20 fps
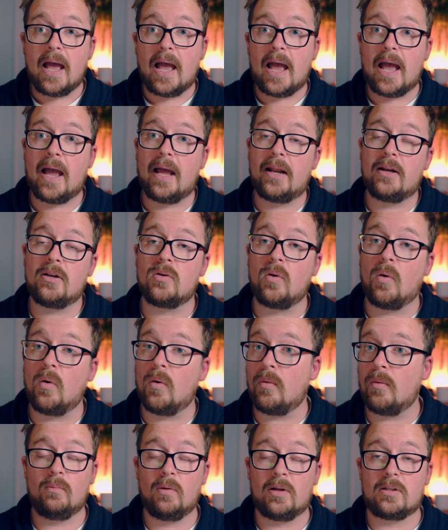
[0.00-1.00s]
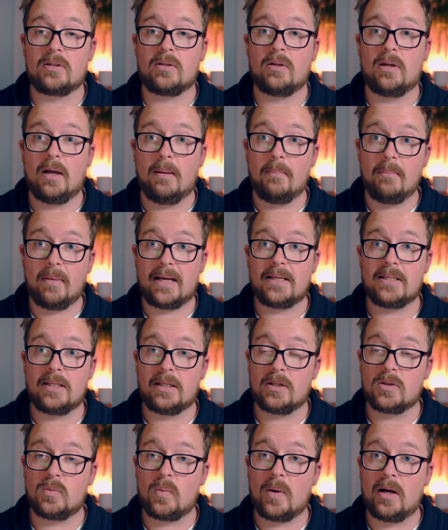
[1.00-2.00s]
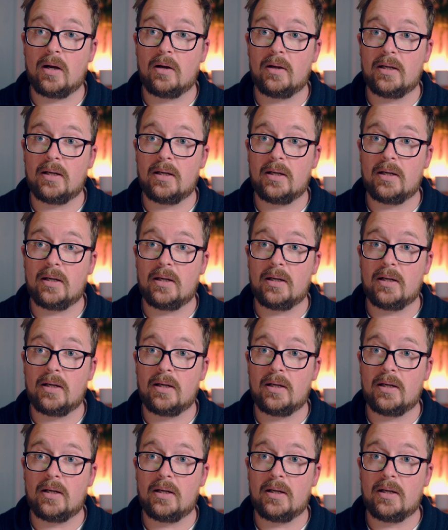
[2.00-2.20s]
And what's amazing as well